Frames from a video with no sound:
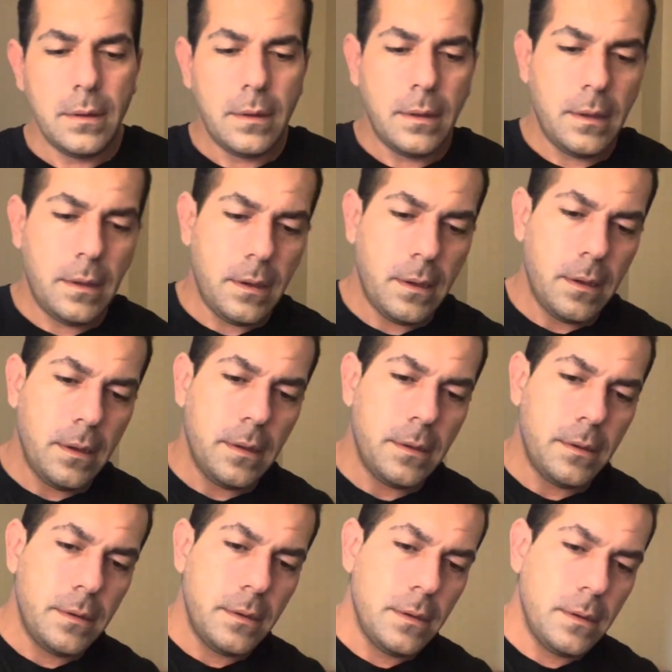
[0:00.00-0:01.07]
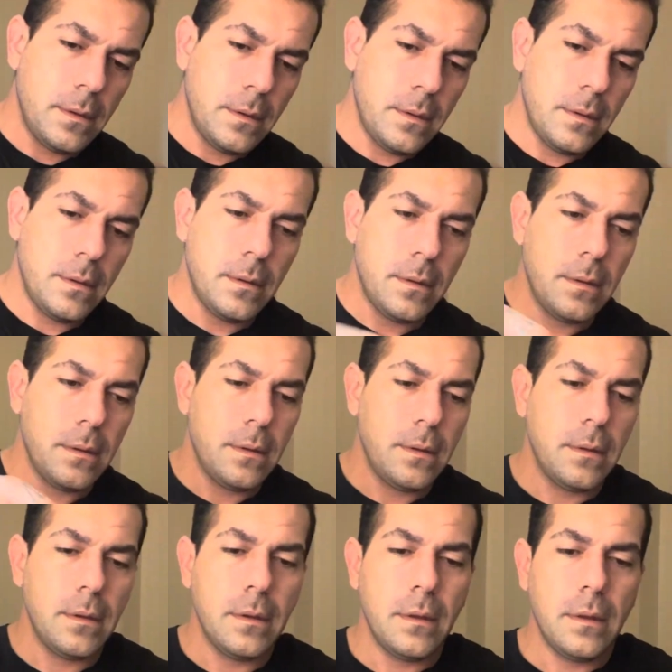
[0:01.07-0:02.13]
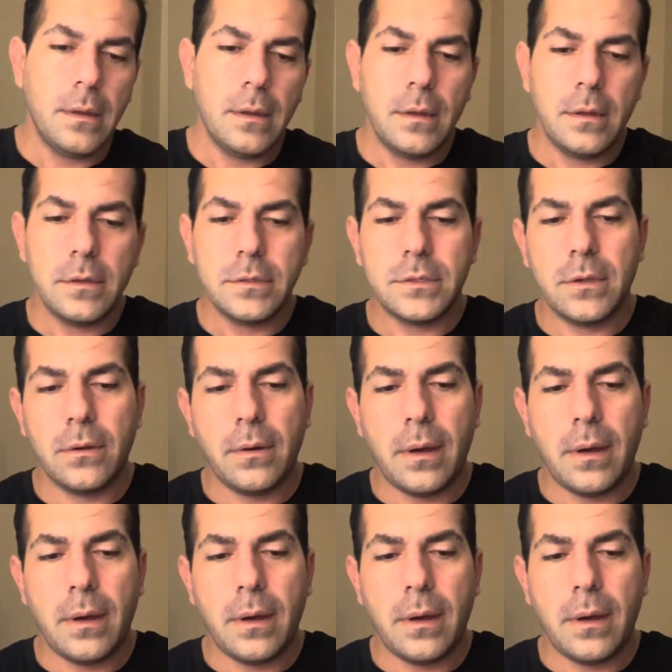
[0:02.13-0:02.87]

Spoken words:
And so